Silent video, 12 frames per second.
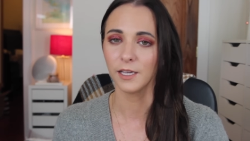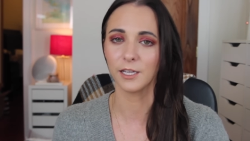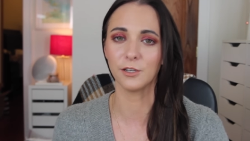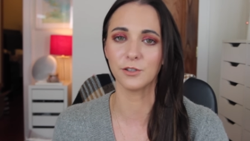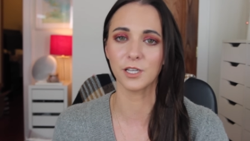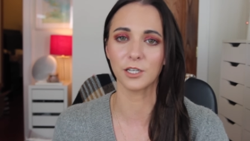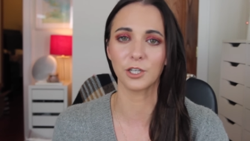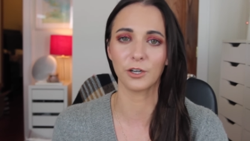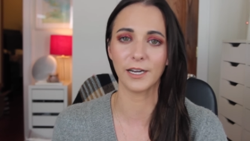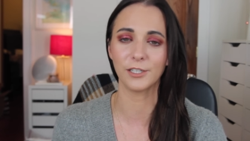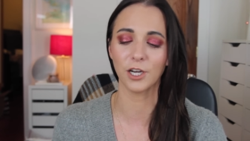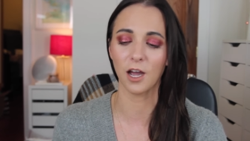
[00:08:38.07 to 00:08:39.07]
You do such a
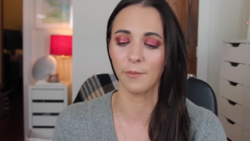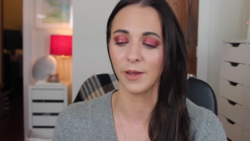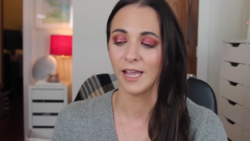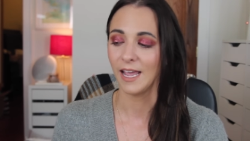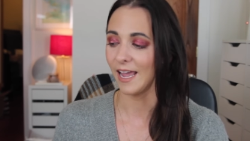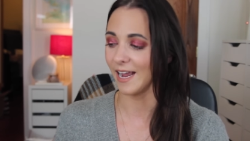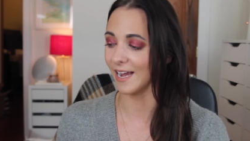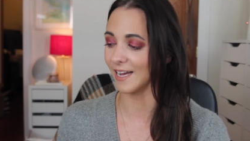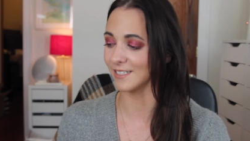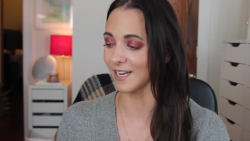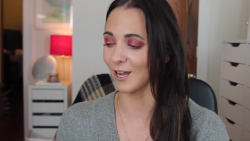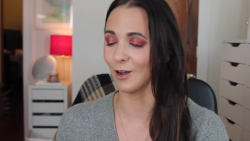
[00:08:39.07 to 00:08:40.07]
great job,
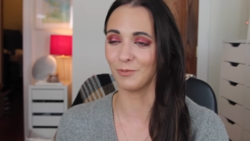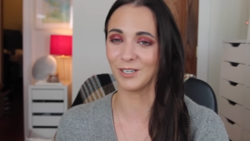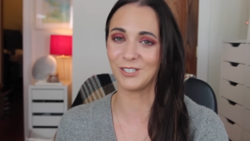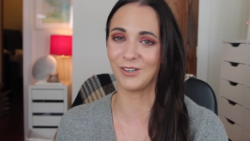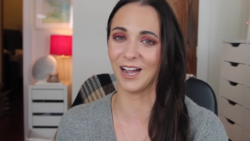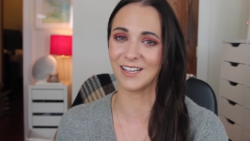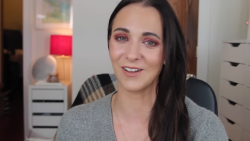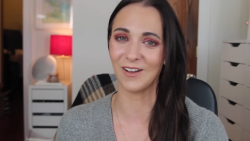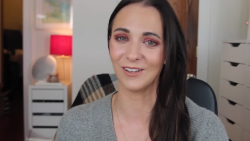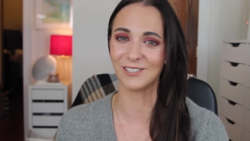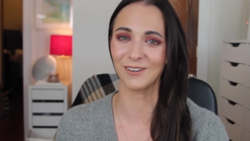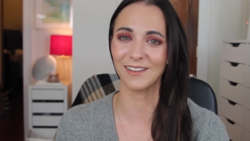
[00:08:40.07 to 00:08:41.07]
and I hope that you guys
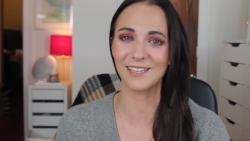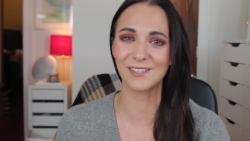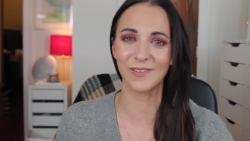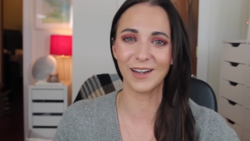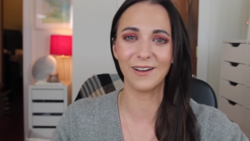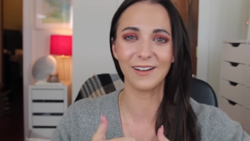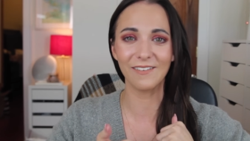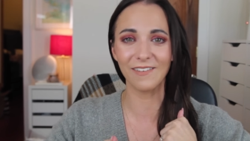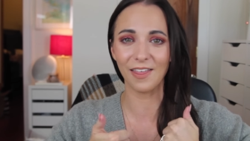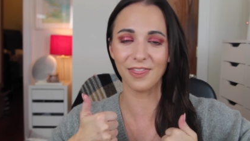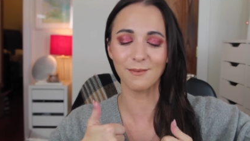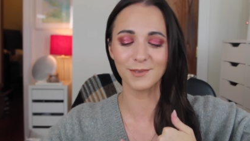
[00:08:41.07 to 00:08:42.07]
all enjoyed this video. Give
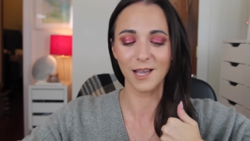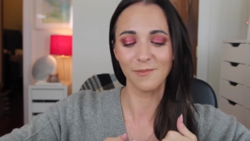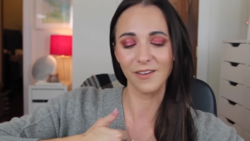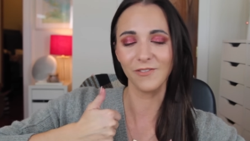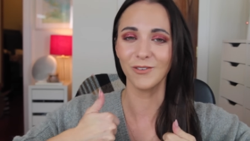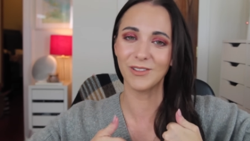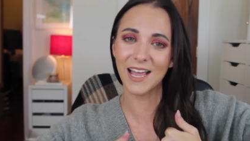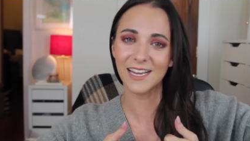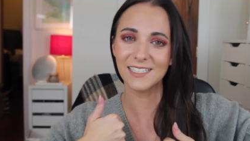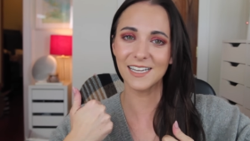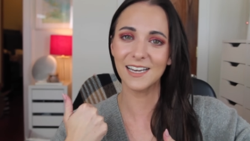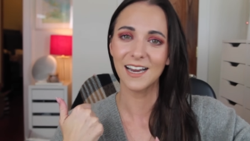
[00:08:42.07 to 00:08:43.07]
it a thumbs up if you
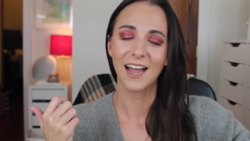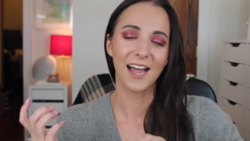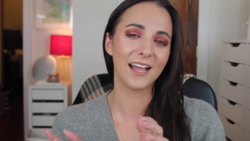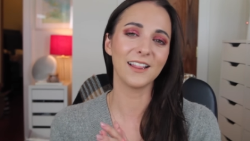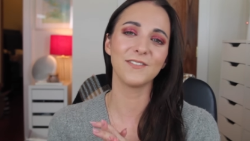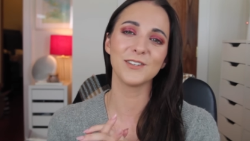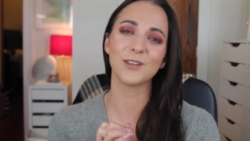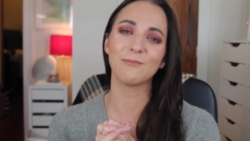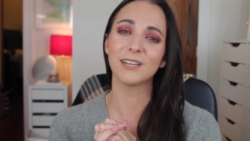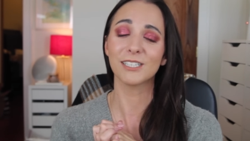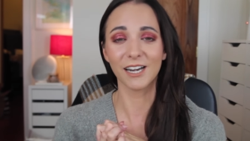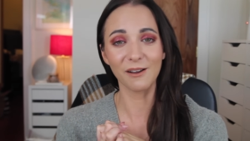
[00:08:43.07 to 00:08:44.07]
liked it. I love you so
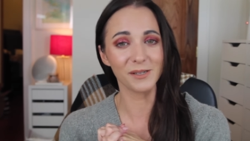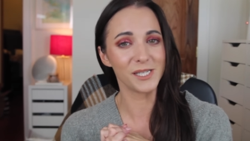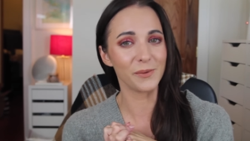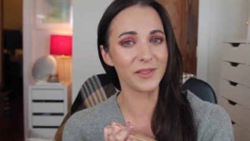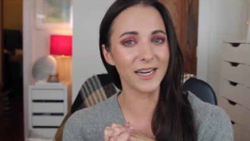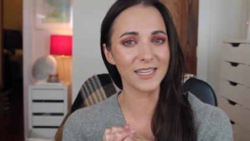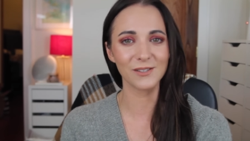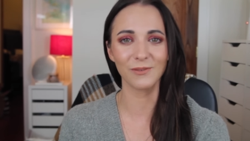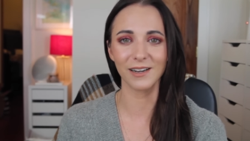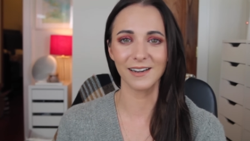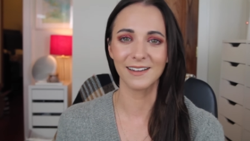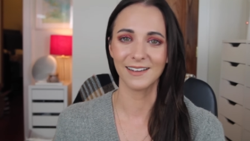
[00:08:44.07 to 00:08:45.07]
much, and I will see you in the next
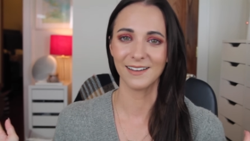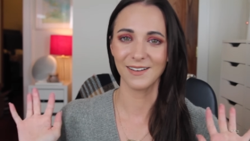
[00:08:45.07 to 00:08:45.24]
one.